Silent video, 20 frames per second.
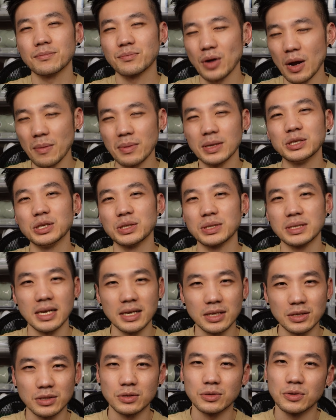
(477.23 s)
probably just
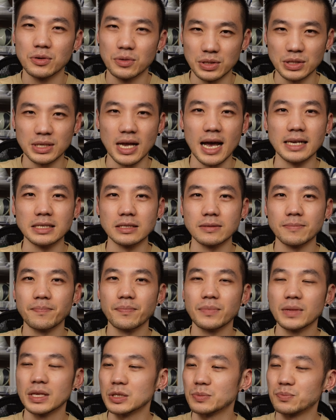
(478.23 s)
stick true to size.
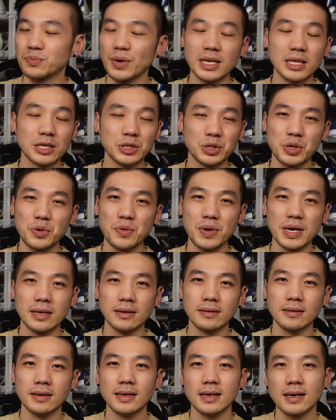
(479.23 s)
Break the shoe
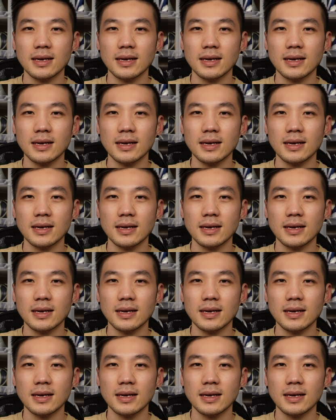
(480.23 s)
in,